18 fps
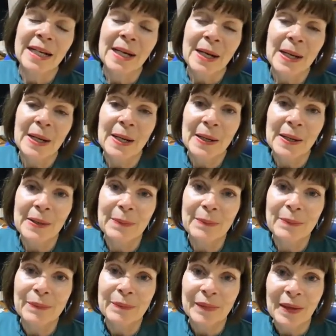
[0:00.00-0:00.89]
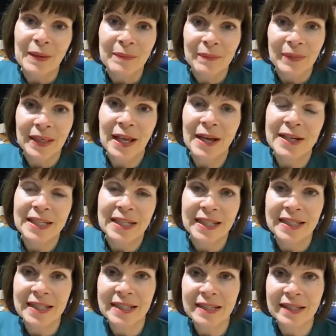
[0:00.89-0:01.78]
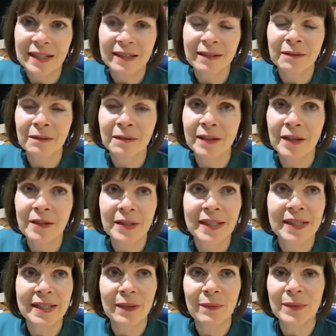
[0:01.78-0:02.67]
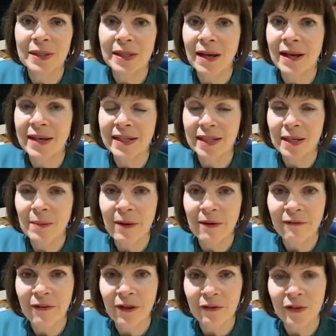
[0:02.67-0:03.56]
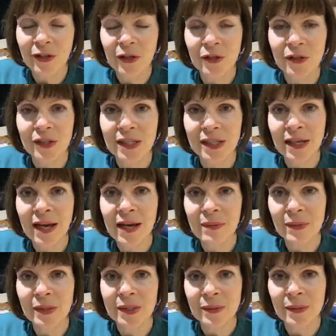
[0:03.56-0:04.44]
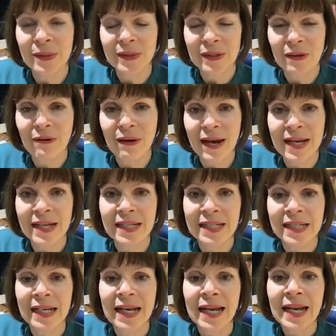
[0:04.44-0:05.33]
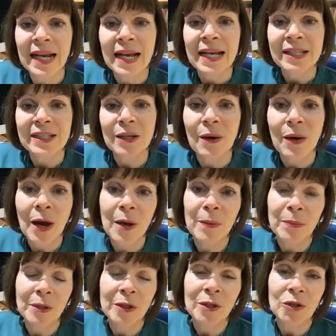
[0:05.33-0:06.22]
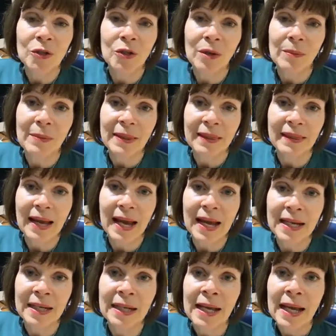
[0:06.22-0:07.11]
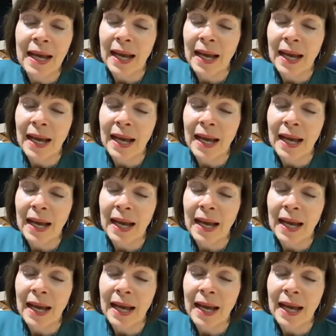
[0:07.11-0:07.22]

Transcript: Lighter still. I noticed it was light till about 5 o'clock tonight, which was great. So I hope you can join me then.